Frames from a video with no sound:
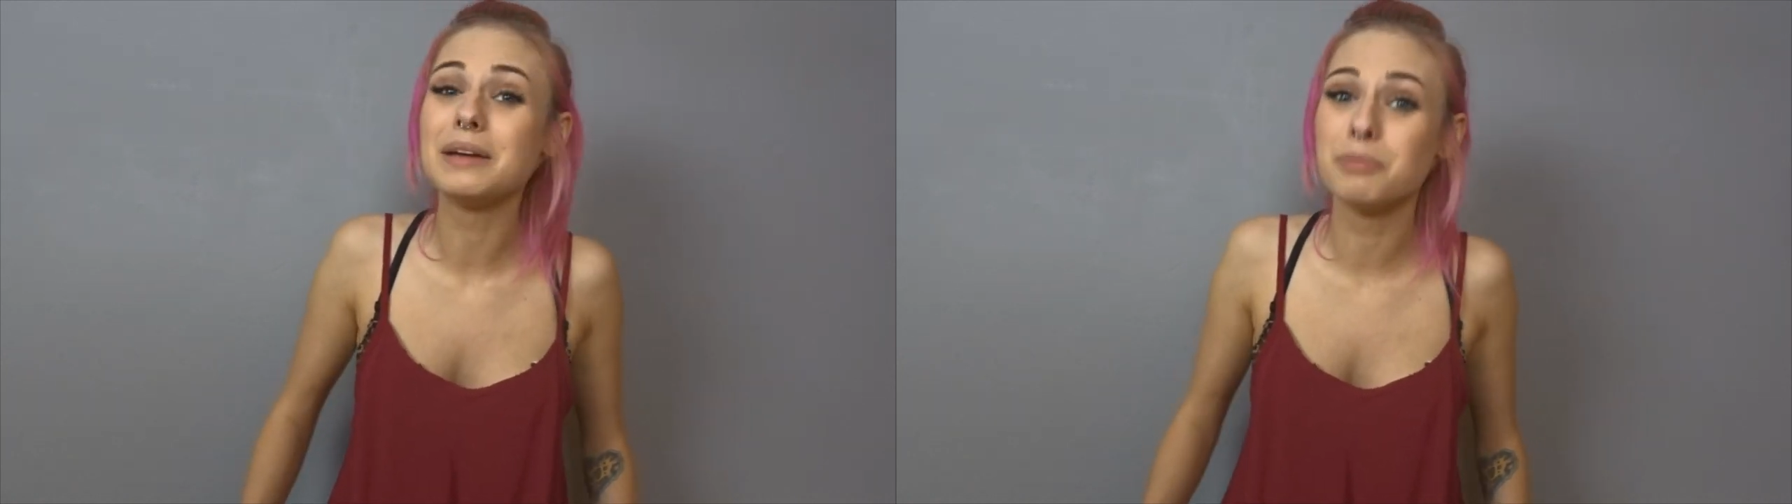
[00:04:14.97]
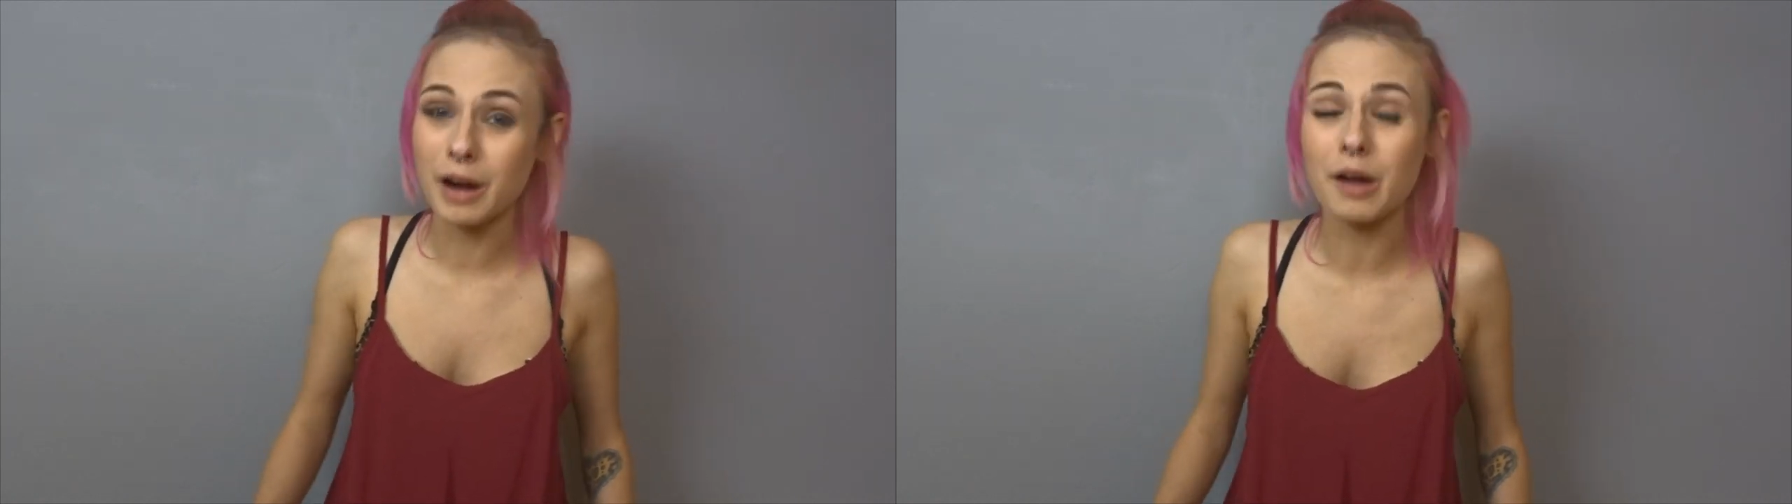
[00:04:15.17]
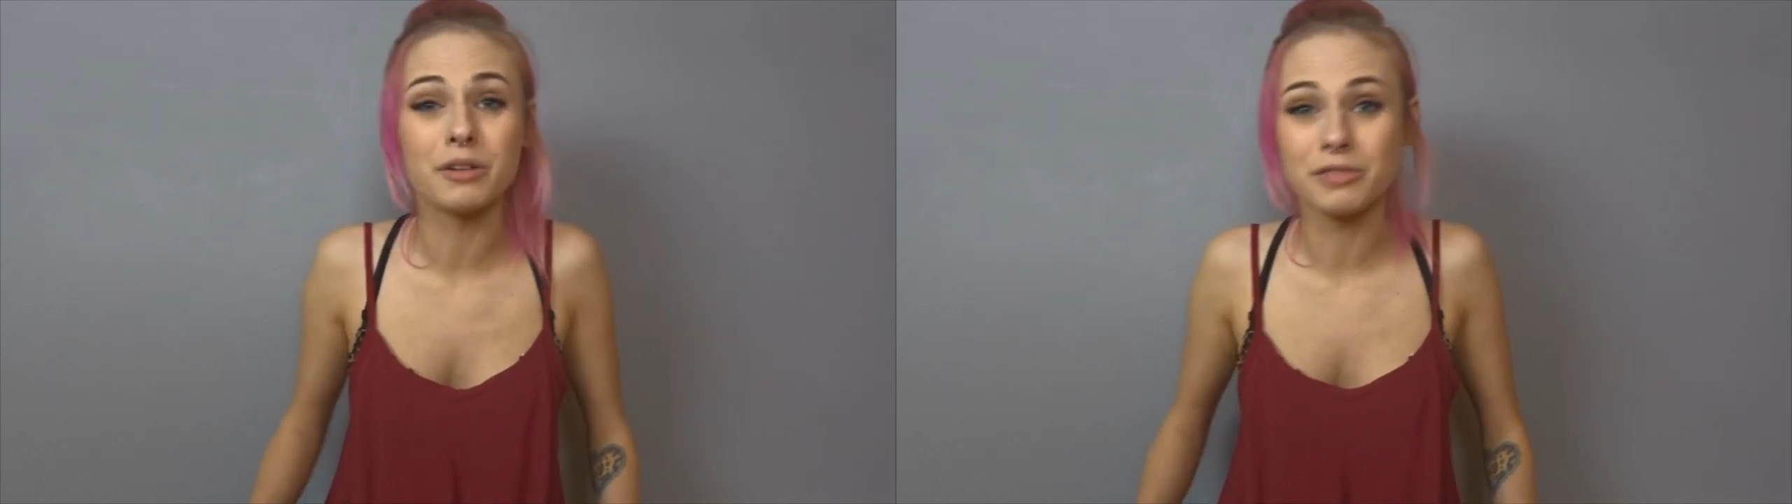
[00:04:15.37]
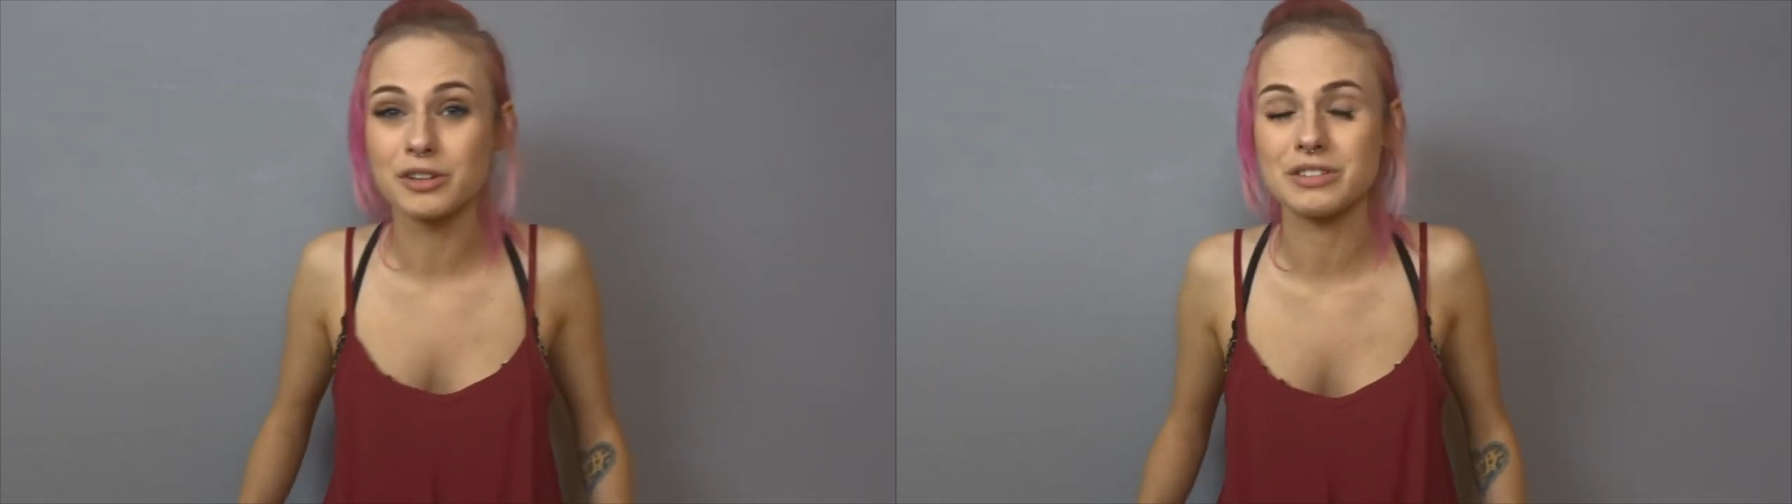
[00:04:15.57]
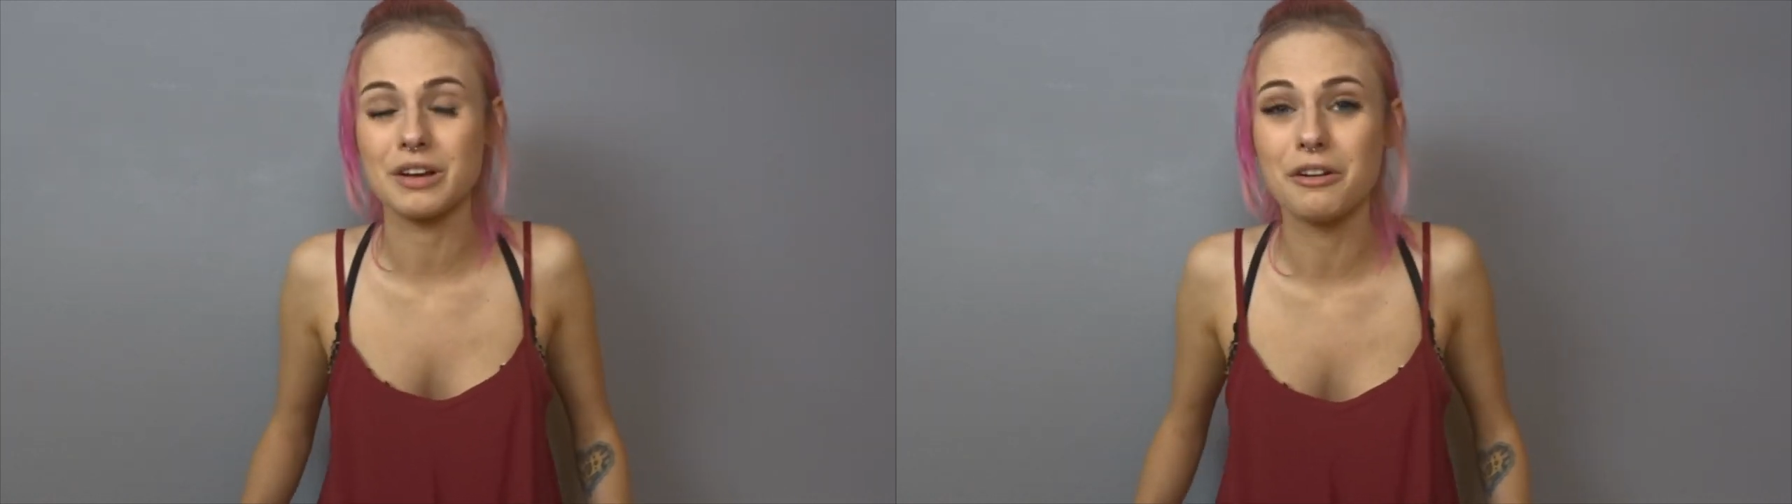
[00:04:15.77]
proud of
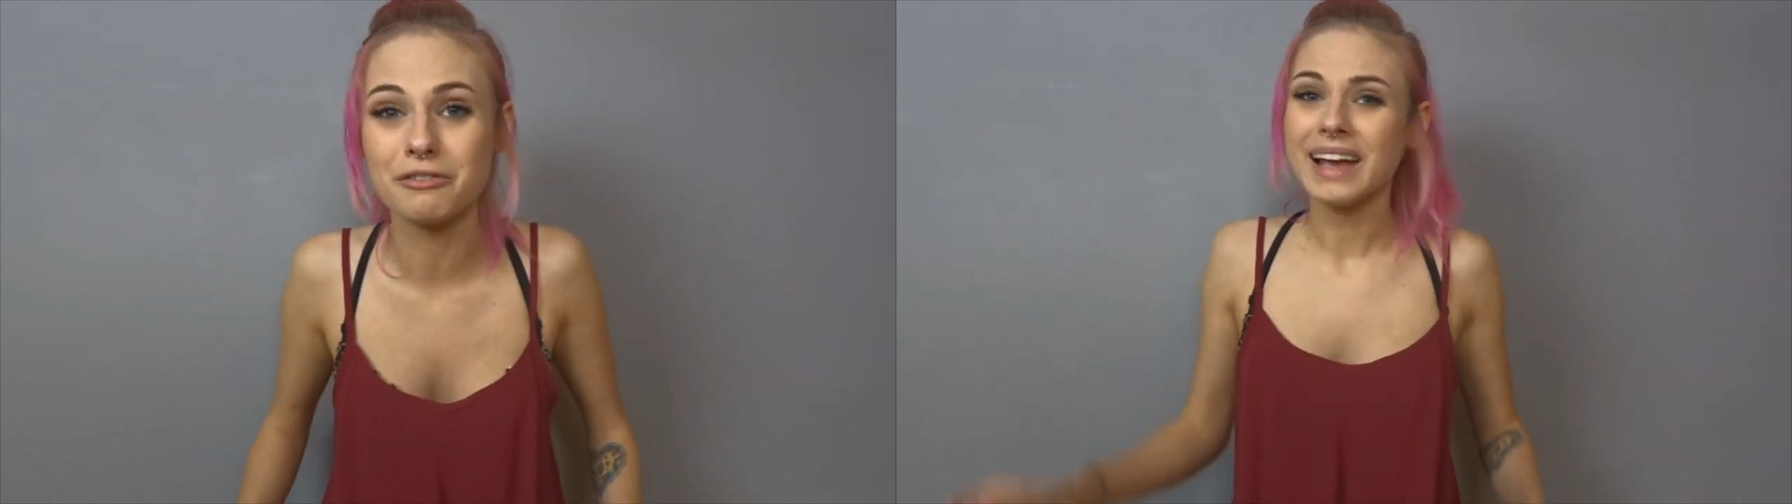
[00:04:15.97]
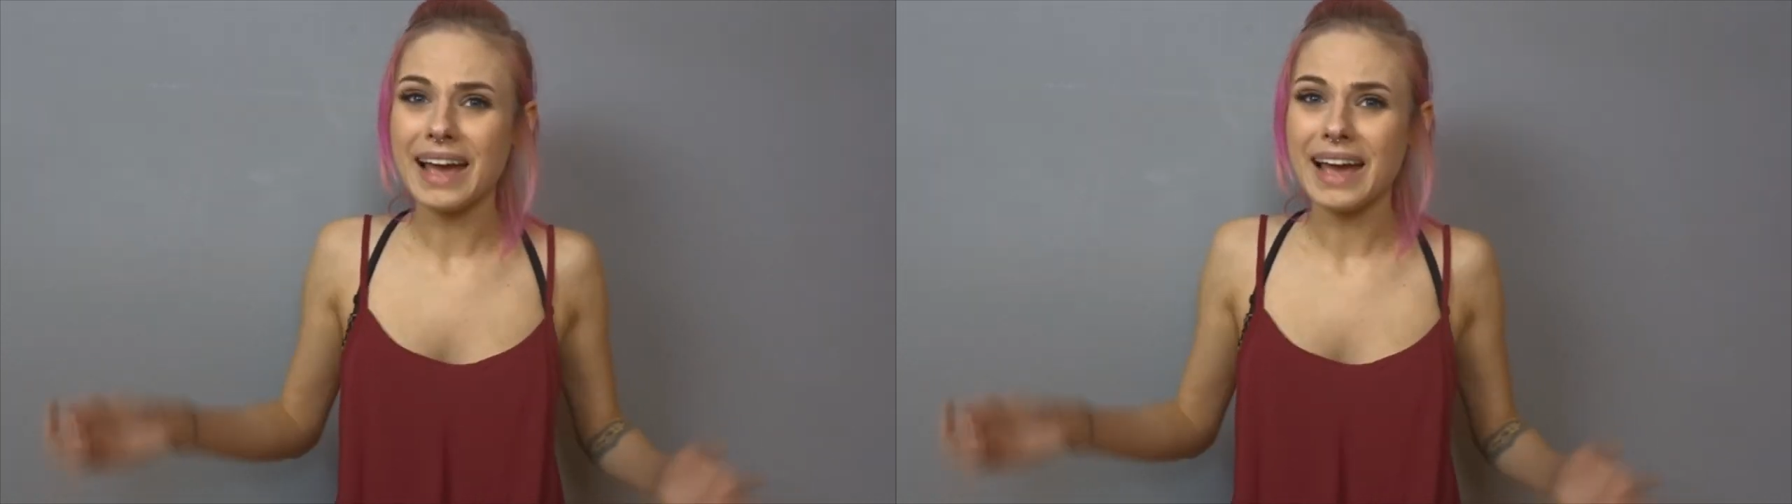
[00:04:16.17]
yourself.